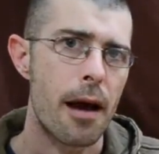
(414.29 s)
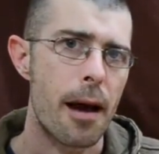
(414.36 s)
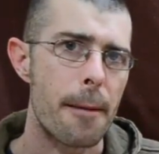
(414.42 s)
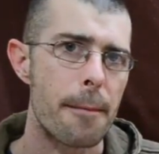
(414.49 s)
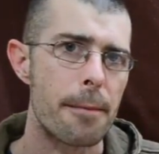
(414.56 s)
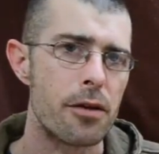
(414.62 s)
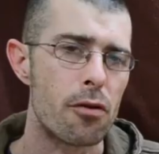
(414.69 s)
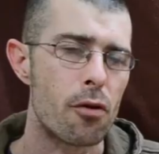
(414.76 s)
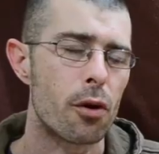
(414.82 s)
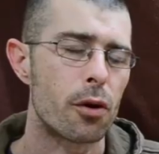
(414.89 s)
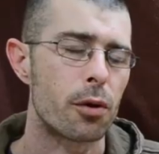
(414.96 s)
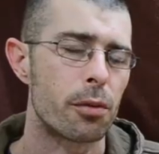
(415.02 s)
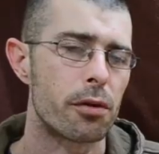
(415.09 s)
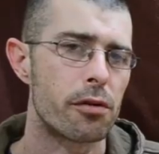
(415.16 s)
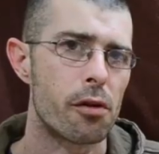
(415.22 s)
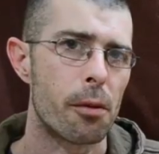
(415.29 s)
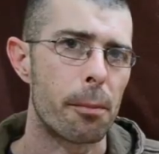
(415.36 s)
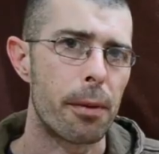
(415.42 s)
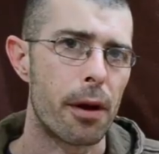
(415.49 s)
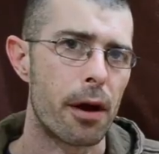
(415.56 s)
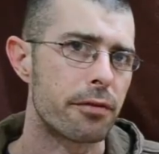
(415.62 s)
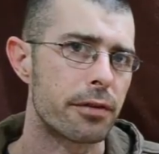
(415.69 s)
the audio was still
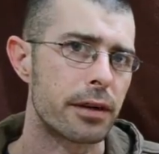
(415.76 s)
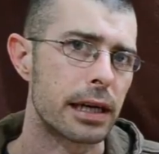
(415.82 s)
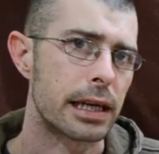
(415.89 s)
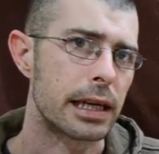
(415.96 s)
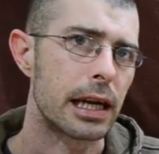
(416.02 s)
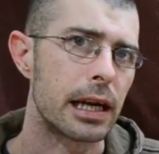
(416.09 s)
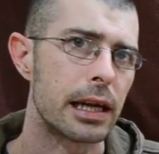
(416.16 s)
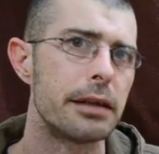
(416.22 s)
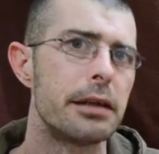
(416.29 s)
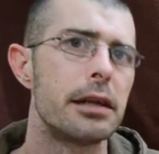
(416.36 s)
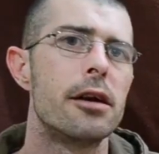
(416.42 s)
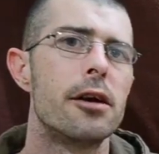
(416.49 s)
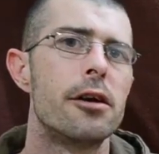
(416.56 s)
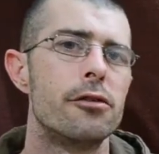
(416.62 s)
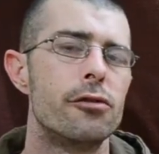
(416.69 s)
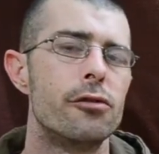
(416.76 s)
perfectly clean,